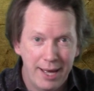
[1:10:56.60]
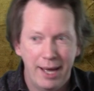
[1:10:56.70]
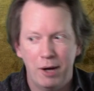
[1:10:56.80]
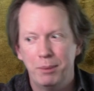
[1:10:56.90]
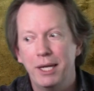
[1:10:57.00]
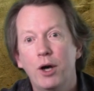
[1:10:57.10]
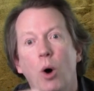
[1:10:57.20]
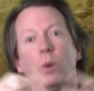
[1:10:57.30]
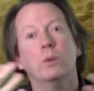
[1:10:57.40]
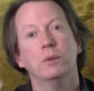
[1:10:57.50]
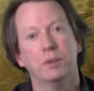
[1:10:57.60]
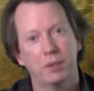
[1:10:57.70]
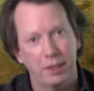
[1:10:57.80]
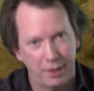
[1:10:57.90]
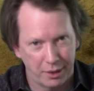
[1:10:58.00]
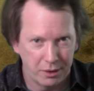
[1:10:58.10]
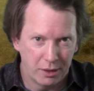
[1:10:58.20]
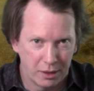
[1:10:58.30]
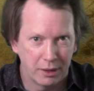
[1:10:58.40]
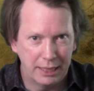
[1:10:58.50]
how many holes there
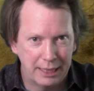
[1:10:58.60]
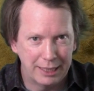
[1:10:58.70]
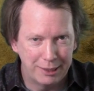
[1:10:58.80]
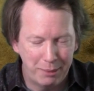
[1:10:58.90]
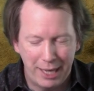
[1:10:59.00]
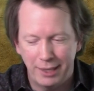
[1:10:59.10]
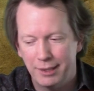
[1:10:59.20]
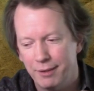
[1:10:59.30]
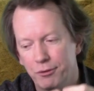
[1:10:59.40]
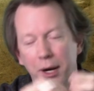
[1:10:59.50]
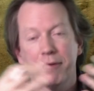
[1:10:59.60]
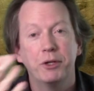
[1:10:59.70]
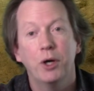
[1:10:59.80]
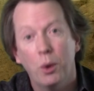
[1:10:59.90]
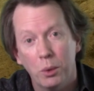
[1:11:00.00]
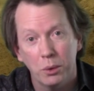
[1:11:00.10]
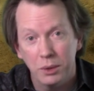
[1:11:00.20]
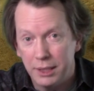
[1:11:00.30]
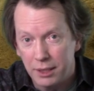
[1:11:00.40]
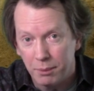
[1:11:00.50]
are in the space. And for every hole,
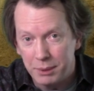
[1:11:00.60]
in some